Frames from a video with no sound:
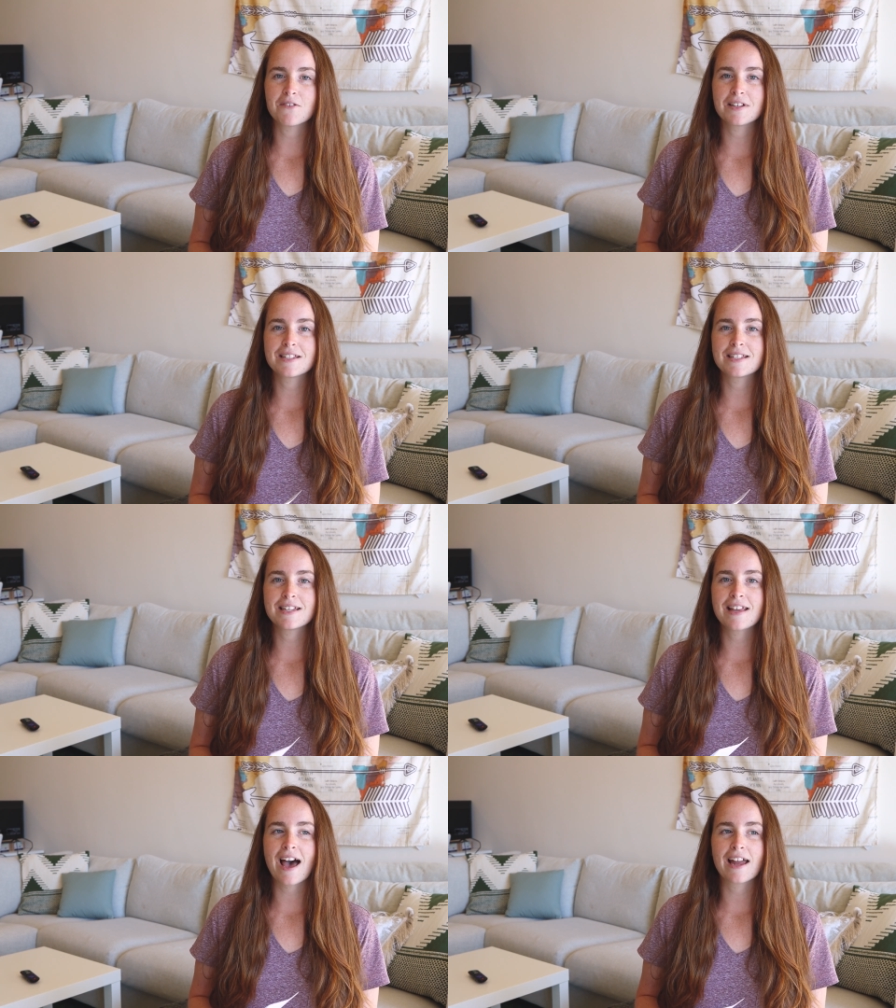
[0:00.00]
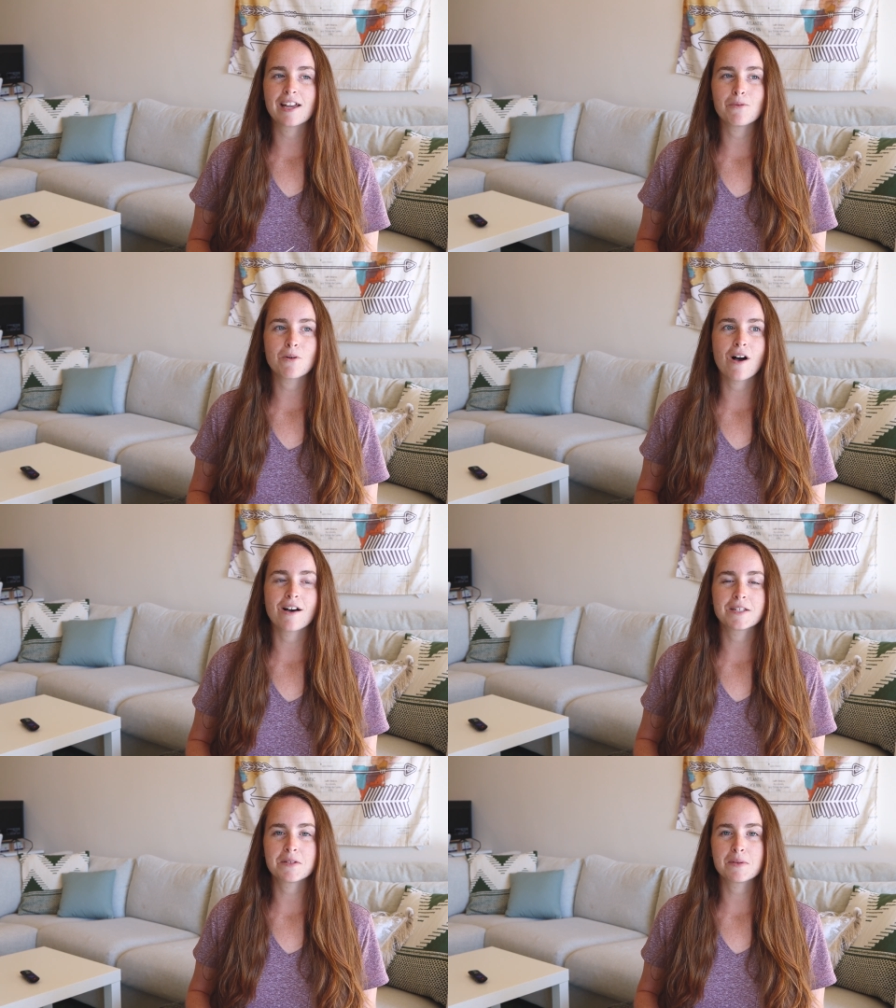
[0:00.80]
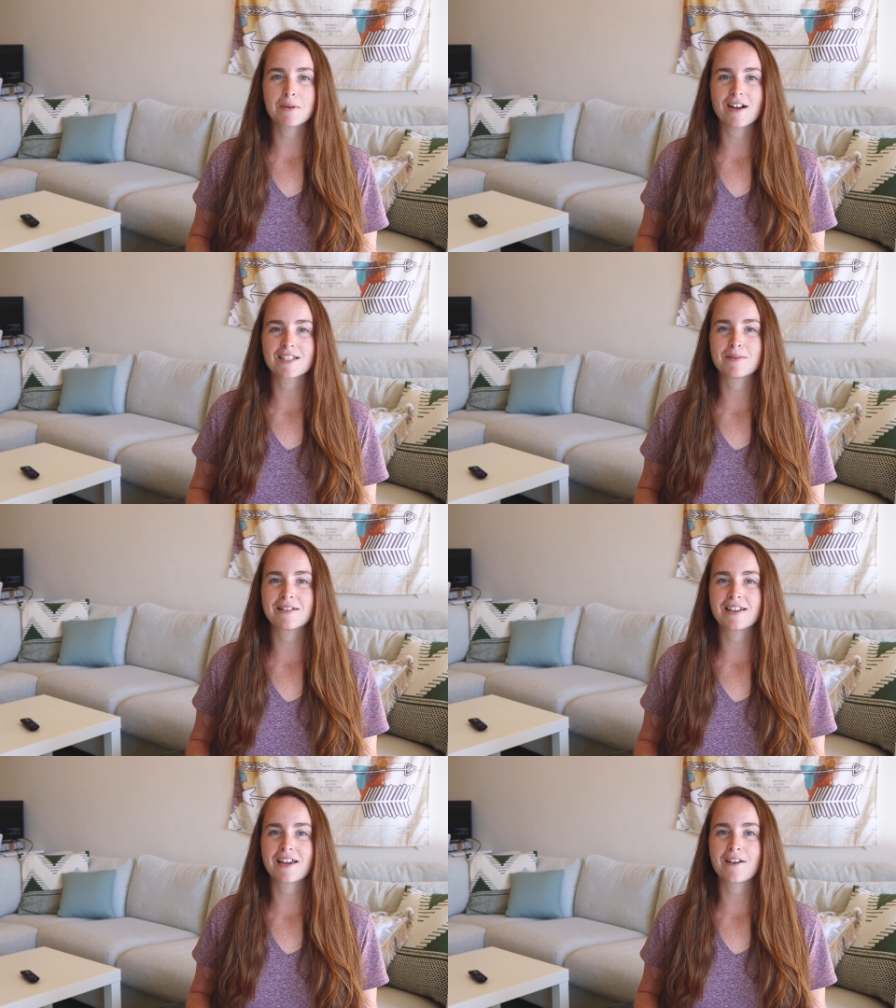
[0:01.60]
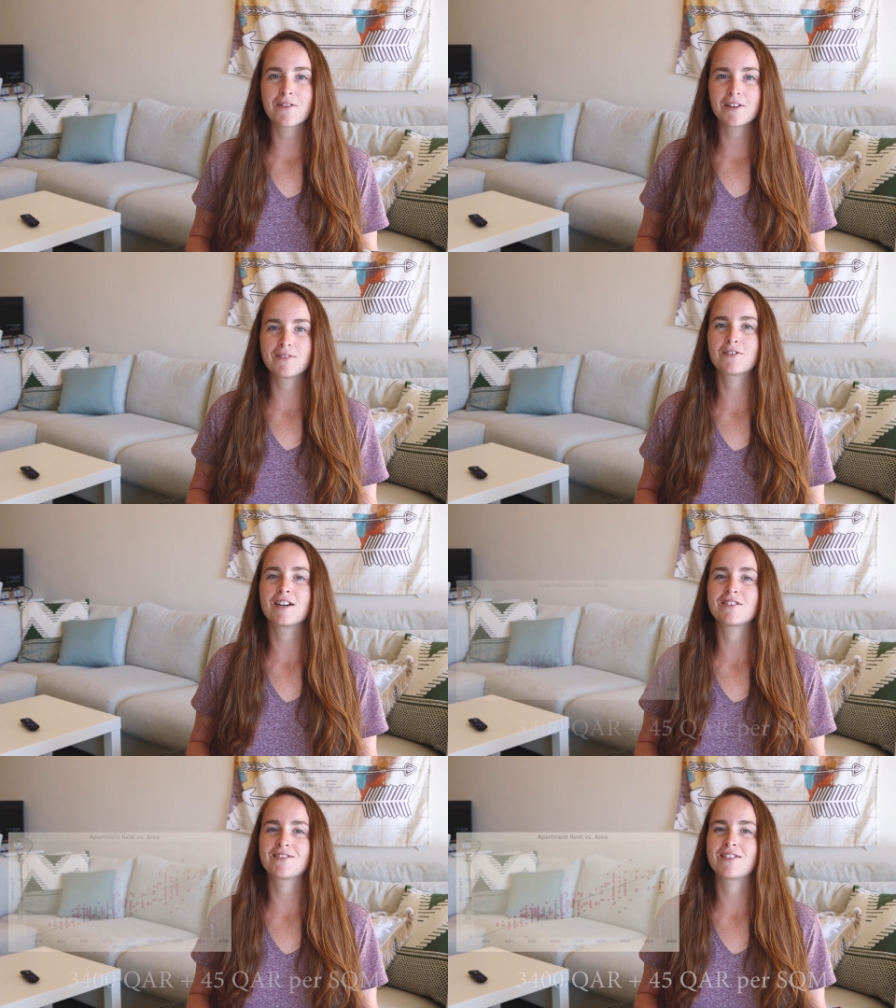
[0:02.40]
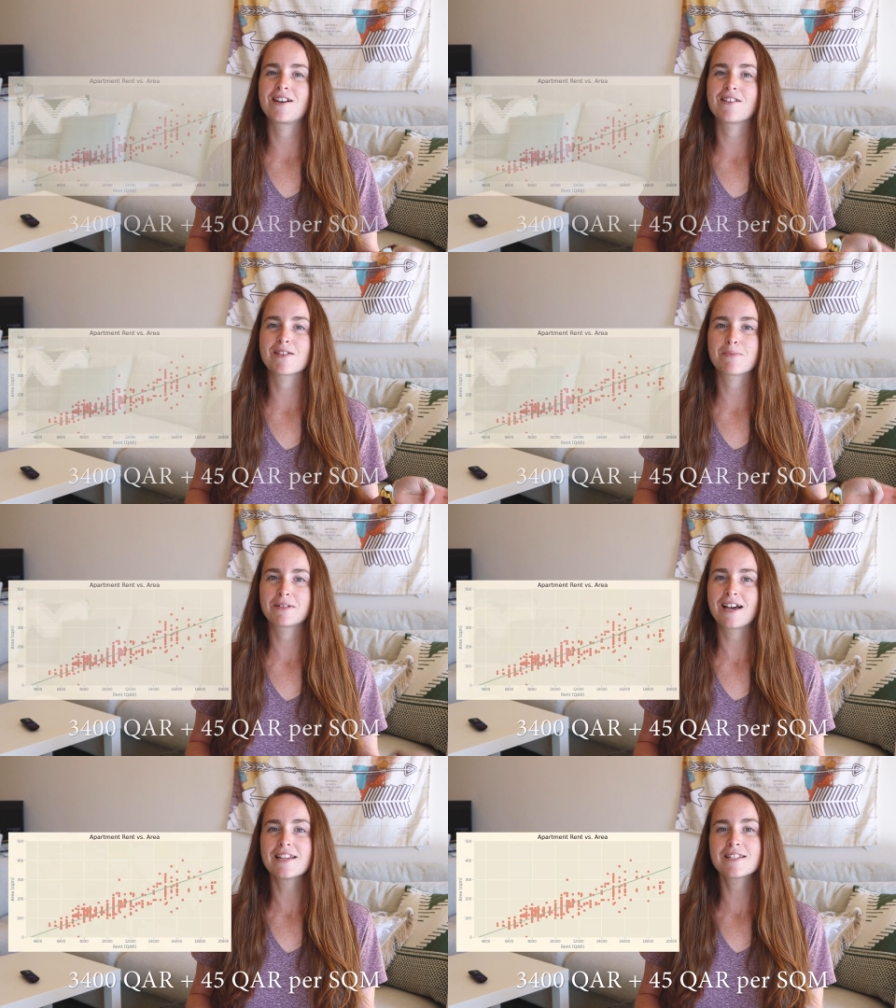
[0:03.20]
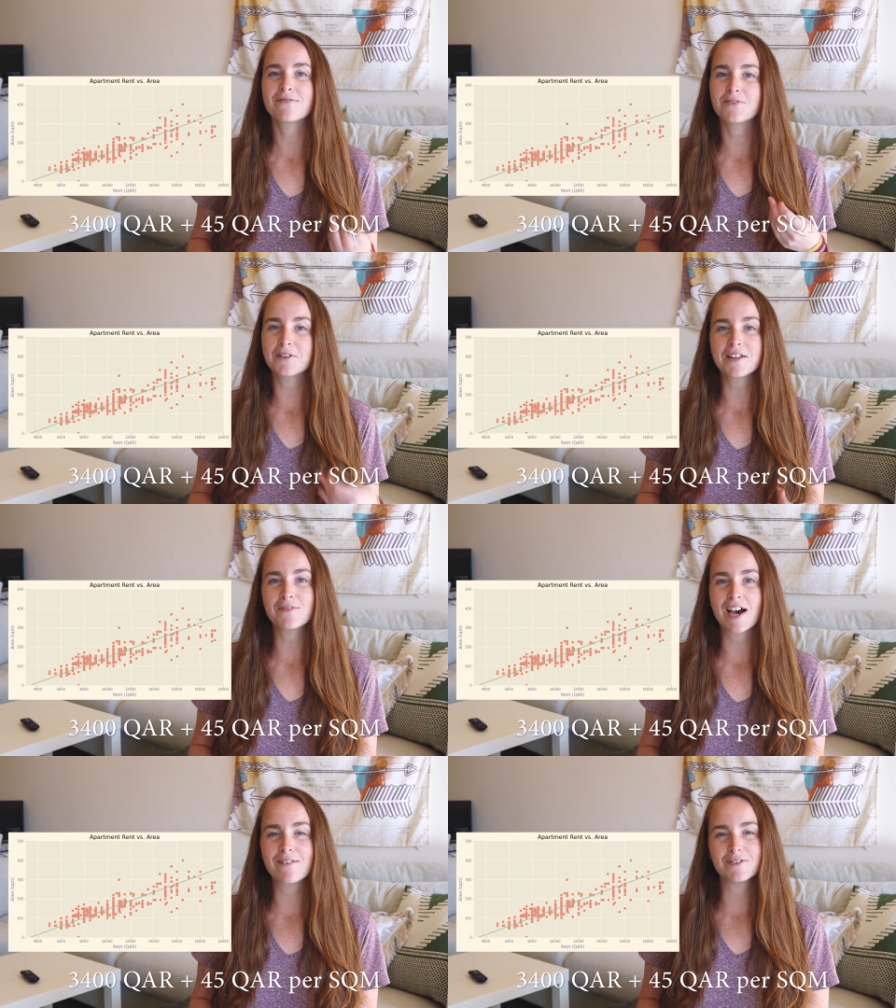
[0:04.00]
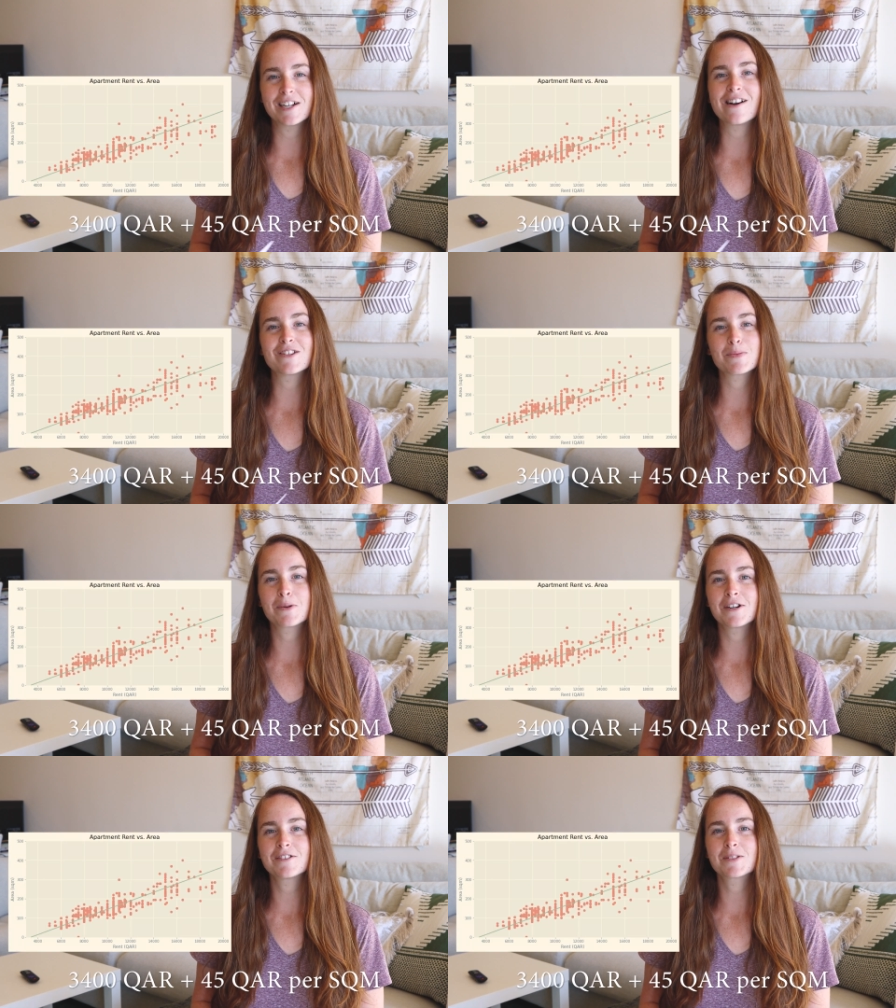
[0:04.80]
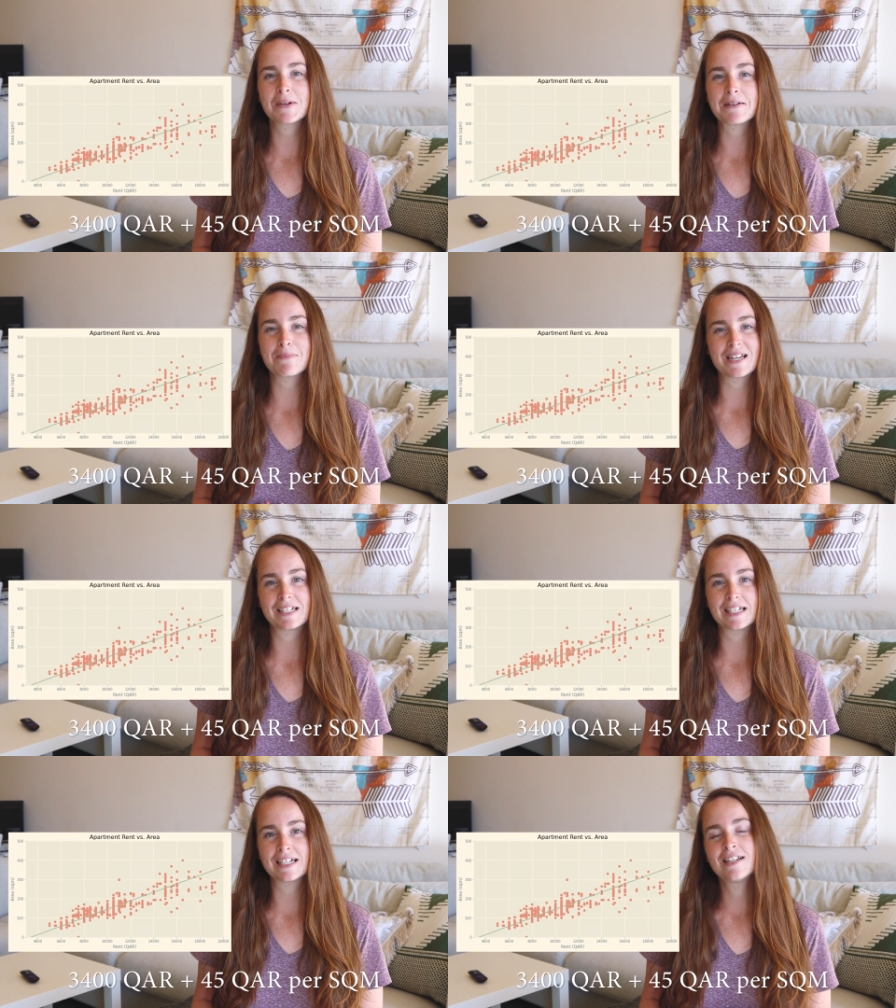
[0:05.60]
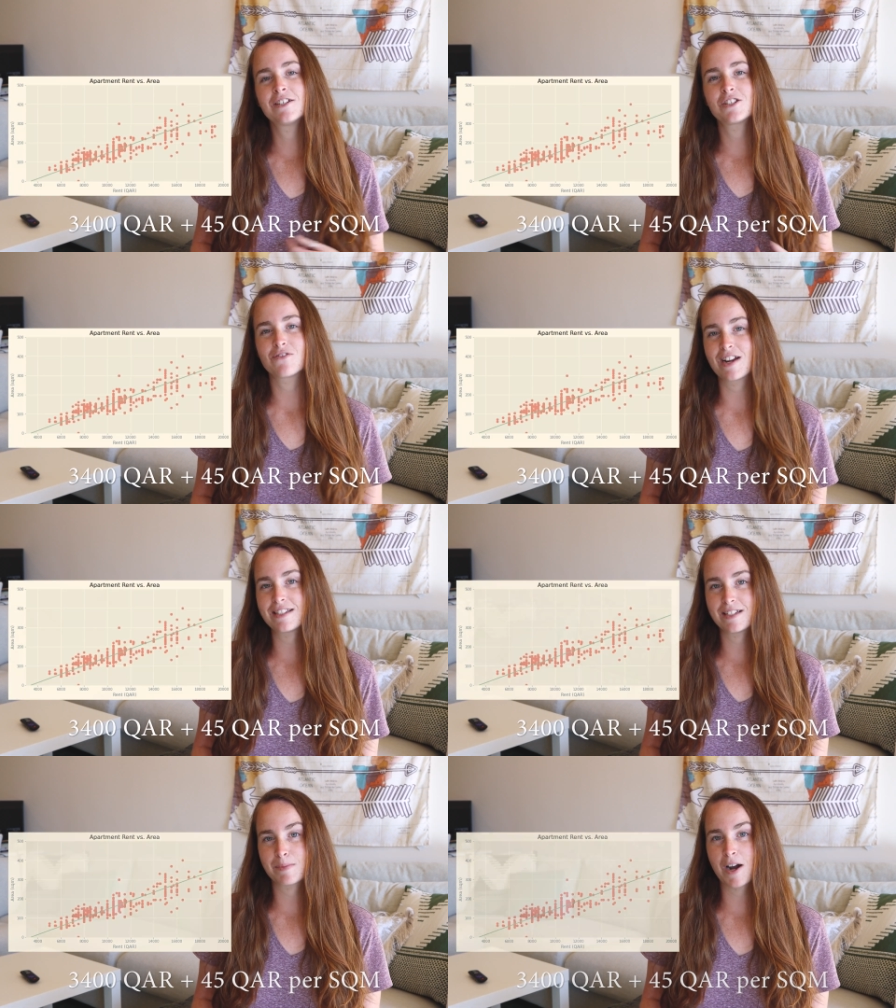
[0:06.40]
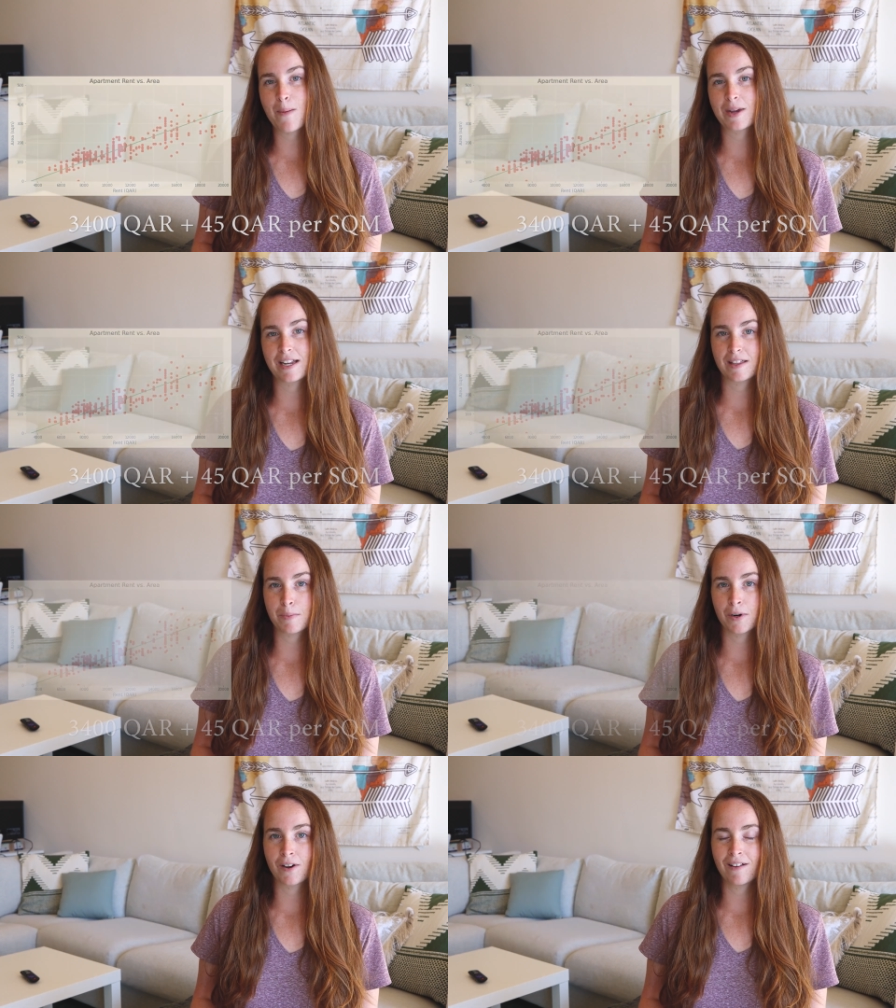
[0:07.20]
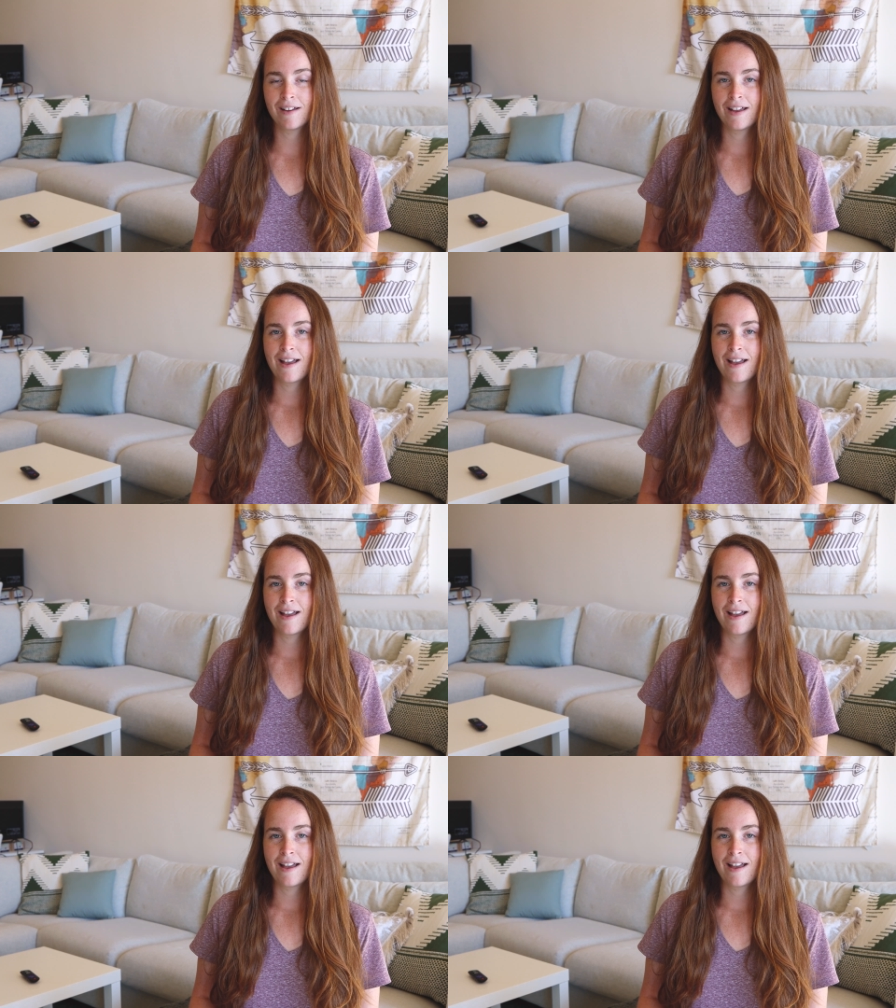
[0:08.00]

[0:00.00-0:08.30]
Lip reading: you can see that it will cost you approximately 3,400 reals plus 45 reals per square meter to rent an apartment in the Pearl.